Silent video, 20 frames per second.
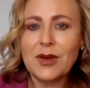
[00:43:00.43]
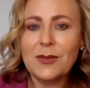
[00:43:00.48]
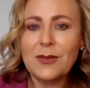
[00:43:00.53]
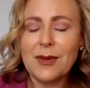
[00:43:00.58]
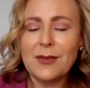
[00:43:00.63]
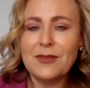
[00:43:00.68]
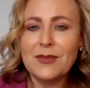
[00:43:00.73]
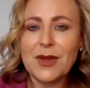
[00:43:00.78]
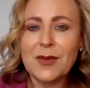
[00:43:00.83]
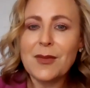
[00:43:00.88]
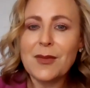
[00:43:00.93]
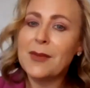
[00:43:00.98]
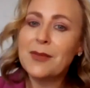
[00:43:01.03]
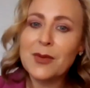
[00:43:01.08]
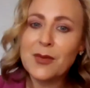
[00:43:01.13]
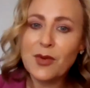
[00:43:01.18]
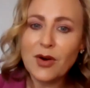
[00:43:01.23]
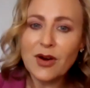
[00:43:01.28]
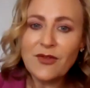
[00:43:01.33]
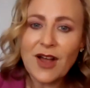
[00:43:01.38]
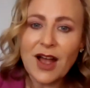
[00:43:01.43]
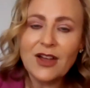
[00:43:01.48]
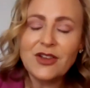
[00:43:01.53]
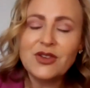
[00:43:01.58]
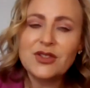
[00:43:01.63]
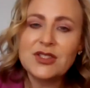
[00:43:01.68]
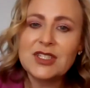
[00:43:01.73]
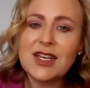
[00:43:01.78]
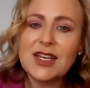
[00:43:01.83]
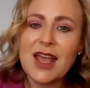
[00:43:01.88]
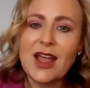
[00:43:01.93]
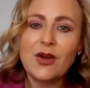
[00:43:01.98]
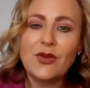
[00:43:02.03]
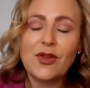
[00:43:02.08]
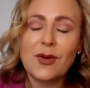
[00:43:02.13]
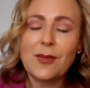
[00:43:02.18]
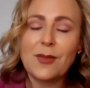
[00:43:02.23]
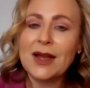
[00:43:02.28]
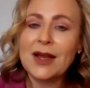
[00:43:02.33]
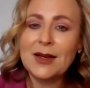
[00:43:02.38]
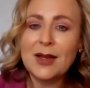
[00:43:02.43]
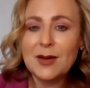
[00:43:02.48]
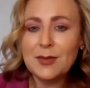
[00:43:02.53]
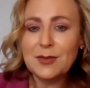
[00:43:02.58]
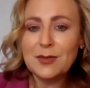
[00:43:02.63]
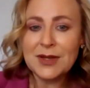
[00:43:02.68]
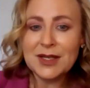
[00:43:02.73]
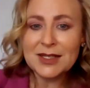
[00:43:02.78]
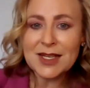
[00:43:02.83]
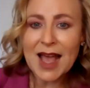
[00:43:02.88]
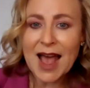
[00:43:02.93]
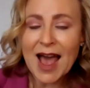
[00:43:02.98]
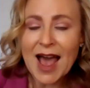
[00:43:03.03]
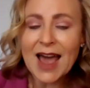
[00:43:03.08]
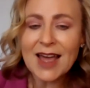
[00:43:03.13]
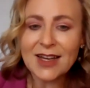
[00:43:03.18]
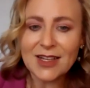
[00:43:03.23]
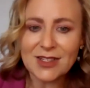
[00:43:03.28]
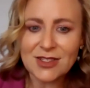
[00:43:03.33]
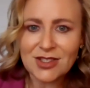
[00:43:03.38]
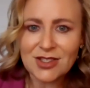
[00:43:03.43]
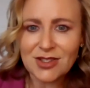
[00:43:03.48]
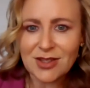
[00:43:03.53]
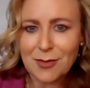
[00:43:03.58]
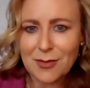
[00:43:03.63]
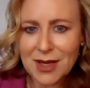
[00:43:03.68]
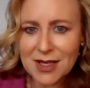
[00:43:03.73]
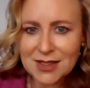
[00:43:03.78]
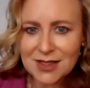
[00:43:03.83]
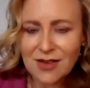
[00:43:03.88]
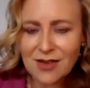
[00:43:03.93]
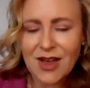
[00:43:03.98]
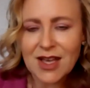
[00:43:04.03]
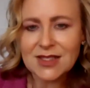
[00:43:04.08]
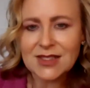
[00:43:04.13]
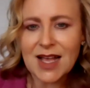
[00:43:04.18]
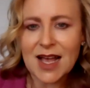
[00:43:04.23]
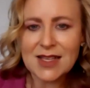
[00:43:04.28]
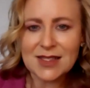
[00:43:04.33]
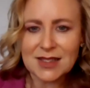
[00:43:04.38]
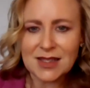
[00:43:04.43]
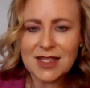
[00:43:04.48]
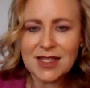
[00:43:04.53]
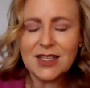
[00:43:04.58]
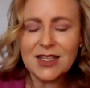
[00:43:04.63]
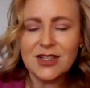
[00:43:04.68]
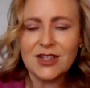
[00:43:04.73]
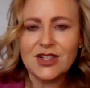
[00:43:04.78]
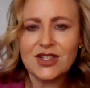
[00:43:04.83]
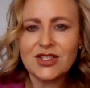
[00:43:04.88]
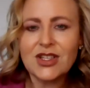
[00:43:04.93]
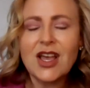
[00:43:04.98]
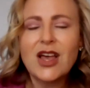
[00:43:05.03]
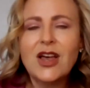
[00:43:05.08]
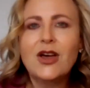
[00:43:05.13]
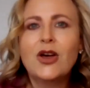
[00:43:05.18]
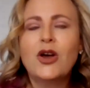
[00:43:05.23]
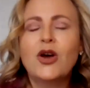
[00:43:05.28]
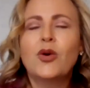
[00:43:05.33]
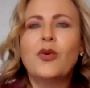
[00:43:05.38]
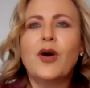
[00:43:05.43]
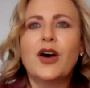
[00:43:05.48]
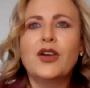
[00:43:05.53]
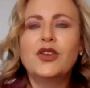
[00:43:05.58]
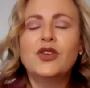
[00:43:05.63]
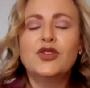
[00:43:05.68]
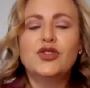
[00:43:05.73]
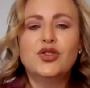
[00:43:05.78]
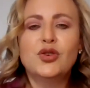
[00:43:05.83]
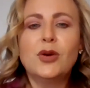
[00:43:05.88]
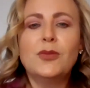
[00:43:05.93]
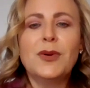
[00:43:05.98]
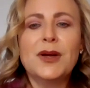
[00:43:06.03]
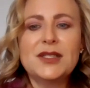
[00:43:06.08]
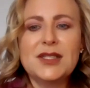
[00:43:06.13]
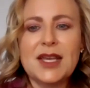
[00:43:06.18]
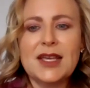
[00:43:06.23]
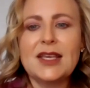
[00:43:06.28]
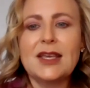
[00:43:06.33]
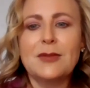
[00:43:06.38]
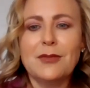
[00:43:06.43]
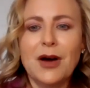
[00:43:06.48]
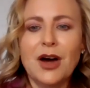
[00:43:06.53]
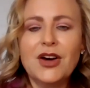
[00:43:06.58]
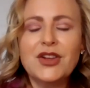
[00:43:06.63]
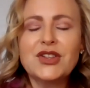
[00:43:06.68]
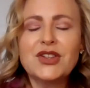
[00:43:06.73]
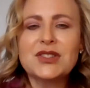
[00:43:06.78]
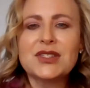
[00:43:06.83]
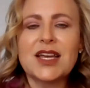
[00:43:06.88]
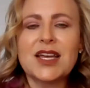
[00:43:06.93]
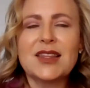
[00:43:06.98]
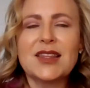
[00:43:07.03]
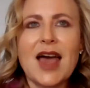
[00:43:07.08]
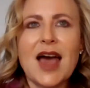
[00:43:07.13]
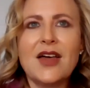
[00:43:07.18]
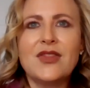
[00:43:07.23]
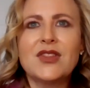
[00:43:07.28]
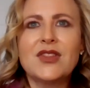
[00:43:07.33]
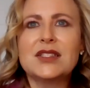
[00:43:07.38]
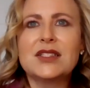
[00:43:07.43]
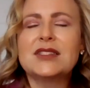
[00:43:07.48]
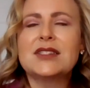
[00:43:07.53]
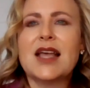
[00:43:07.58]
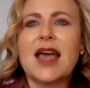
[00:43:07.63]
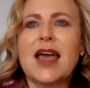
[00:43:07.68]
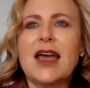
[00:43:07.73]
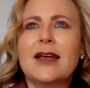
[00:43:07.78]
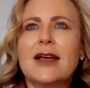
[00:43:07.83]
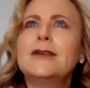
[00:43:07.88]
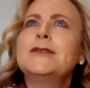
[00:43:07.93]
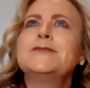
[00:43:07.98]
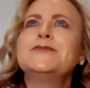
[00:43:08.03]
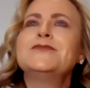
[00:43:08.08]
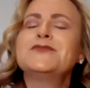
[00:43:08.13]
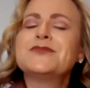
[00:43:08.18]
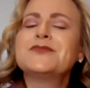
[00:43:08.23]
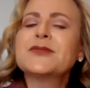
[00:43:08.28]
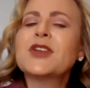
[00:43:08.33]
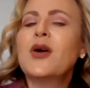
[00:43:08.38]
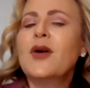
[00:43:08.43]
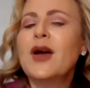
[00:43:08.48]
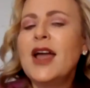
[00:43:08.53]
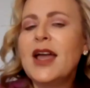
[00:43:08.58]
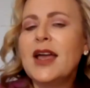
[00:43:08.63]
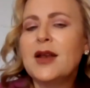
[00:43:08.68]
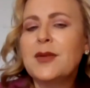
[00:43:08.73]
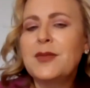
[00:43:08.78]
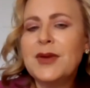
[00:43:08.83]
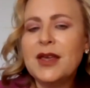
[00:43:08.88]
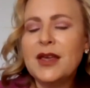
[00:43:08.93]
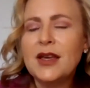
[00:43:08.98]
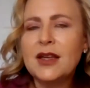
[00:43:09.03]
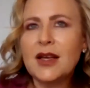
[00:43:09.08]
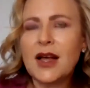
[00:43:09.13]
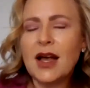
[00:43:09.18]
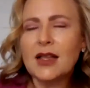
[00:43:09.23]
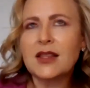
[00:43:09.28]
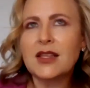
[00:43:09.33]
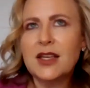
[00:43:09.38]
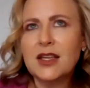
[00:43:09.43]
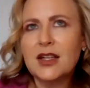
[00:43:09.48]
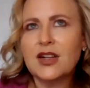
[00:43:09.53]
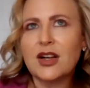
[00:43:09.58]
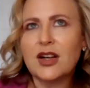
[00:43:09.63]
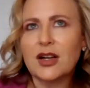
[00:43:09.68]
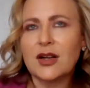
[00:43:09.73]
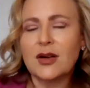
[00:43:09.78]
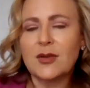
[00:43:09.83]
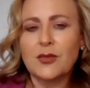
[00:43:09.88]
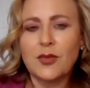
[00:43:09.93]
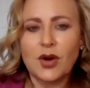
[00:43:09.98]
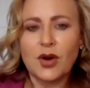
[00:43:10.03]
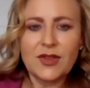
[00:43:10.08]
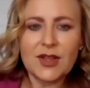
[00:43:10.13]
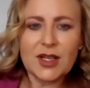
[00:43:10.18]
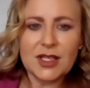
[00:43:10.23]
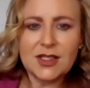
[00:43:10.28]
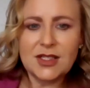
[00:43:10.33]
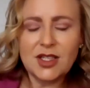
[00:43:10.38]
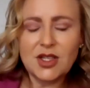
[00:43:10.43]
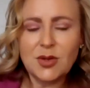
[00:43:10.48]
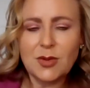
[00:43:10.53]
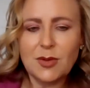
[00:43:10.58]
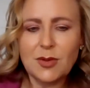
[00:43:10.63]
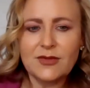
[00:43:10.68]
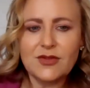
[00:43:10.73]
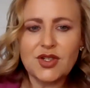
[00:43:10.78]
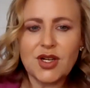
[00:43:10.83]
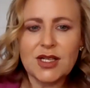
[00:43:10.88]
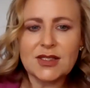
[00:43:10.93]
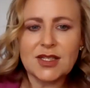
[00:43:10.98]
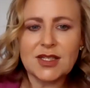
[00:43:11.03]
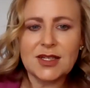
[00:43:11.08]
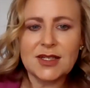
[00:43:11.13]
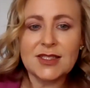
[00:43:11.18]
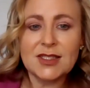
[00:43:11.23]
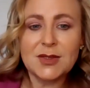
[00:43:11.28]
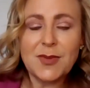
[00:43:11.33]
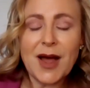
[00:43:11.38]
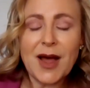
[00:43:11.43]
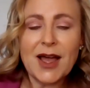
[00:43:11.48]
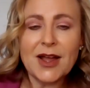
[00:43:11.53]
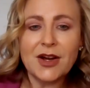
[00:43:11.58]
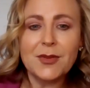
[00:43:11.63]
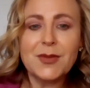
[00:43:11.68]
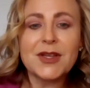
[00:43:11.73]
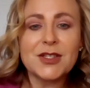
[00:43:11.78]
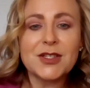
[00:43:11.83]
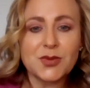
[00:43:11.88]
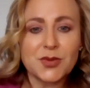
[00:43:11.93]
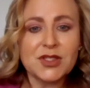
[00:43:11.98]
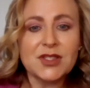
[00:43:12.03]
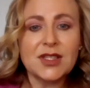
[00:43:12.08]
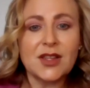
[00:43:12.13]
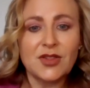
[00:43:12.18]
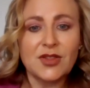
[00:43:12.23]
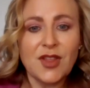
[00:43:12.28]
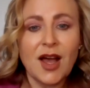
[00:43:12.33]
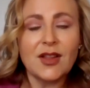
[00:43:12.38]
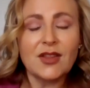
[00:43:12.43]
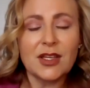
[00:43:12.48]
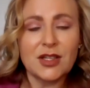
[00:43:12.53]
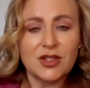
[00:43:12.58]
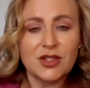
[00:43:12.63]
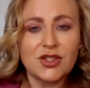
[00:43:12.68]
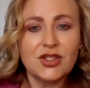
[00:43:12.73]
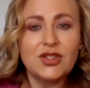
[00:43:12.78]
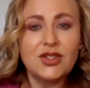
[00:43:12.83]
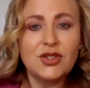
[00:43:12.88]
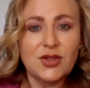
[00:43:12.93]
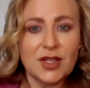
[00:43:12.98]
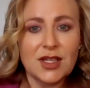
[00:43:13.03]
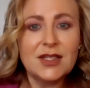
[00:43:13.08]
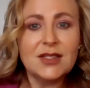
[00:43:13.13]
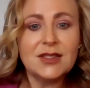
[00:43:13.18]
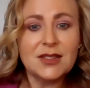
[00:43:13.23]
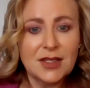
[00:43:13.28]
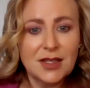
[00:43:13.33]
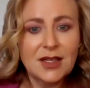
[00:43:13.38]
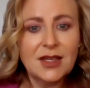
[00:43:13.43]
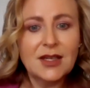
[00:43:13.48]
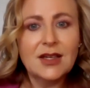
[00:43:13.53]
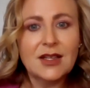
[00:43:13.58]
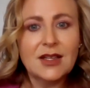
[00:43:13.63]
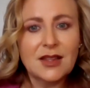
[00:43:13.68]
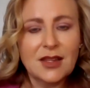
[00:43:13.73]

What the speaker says: that might be more valued today or that might be added to the mix of us as leaders? Well, you do it by taking models like that say, oh, hey, to be a leader more on the continuum of trust and inspire, because we're seeing thought leaders do this,